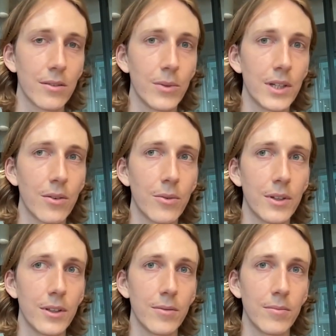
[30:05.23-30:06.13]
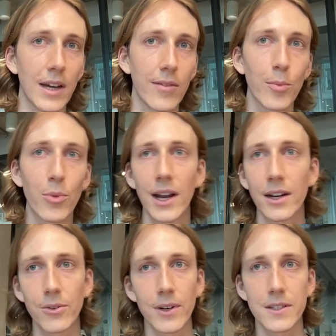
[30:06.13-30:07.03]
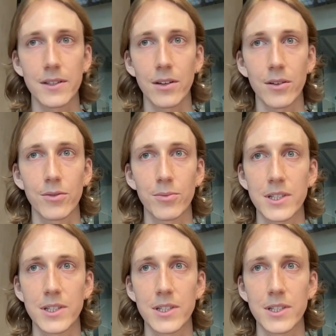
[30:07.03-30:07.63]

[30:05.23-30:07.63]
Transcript: we don't want to have the brand risk of